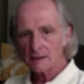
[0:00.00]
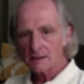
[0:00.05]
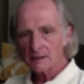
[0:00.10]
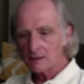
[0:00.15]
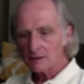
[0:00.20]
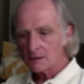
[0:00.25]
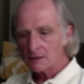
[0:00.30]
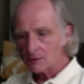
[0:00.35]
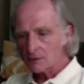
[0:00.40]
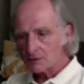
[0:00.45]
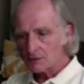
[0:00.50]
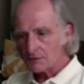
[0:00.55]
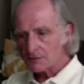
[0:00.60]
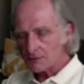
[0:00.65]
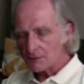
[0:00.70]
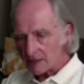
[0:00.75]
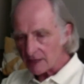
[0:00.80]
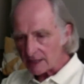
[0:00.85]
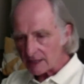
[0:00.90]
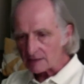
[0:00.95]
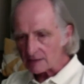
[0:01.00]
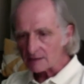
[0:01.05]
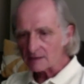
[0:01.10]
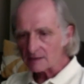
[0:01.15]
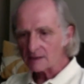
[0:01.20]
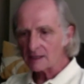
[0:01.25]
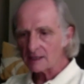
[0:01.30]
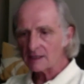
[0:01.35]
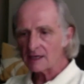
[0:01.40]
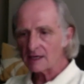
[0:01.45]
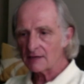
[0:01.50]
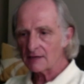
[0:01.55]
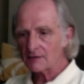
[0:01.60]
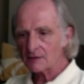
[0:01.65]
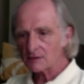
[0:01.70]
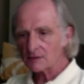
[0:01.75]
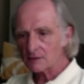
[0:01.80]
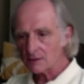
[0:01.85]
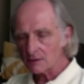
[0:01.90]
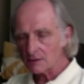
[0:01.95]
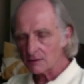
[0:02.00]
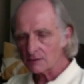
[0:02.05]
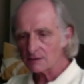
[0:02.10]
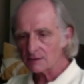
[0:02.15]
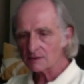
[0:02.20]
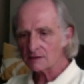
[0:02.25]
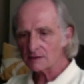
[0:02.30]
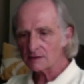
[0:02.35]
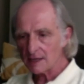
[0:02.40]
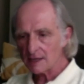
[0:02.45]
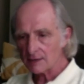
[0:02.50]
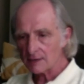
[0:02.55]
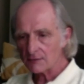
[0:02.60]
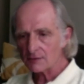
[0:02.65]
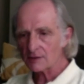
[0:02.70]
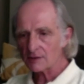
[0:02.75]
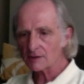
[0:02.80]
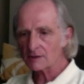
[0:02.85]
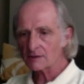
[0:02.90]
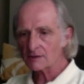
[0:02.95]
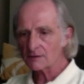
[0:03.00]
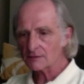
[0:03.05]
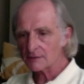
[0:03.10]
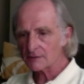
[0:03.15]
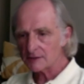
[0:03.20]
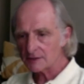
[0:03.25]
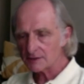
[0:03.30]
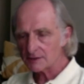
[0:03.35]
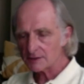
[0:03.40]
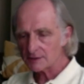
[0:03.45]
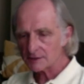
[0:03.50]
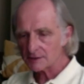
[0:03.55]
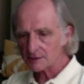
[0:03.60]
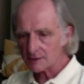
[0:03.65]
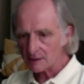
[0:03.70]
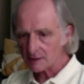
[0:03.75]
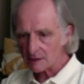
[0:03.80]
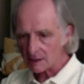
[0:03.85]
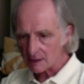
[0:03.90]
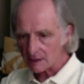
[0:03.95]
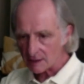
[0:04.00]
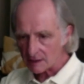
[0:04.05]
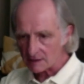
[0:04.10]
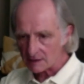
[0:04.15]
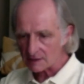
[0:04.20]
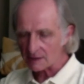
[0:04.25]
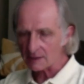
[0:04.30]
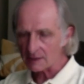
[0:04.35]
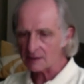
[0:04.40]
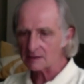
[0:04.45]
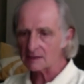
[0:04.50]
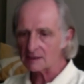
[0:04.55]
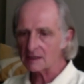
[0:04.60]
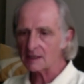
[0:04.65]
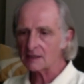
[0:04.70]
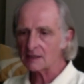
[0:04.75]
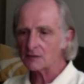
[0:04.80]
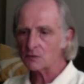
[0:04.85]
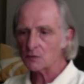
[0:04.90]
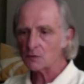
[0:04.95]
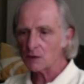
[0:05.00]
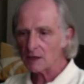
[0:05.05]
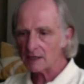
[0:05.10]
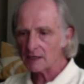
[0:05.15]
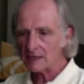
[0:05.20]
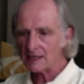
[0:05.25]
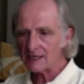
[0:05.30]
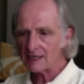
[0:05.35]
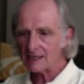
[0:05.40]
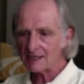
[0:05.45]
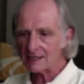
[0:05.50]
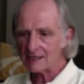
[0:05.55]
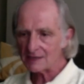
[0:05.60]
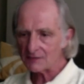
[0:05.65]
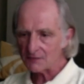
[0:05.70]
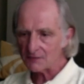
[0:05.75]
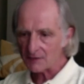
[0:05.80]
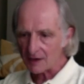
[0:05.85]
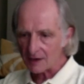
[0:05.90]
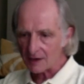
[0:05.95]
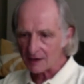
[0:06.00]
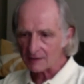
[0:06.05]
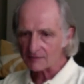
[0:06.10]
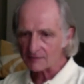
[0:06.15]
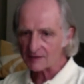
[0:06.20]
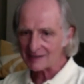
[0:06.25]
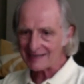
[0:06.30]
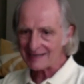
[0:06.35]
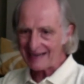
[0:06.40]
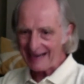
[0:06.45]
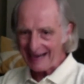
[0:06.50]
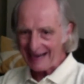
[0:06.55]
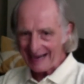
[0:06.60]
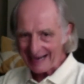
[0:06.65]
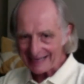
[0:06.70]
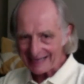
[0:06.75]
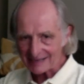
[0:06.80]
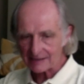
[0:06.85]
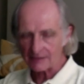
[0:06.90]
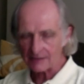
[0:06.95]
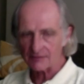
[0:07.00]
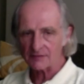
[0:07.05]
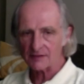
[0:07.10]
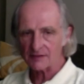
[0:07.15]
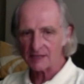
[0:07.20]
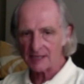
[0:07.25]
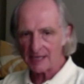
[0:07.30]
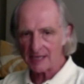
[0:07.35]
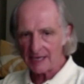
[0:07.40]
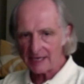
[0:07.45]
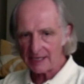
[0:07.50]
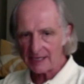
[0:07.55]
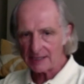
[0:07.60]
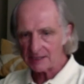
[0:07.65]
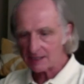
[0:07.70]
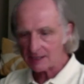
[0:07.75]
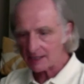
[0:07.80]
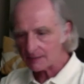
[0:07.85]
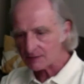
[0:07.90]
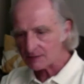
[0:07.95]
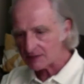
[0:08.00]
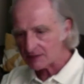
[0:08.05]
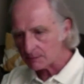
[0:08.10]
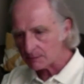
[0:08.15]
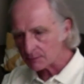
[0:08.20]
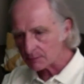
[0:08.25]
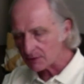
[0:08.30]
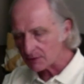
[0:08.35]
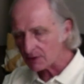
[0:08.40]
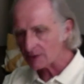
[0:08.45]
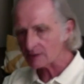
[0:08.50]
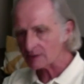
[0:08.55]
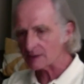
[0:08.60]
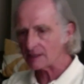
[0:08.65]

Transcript: good friends and have a close network of research colleagues and want to get involved and active in AEJMC broadly,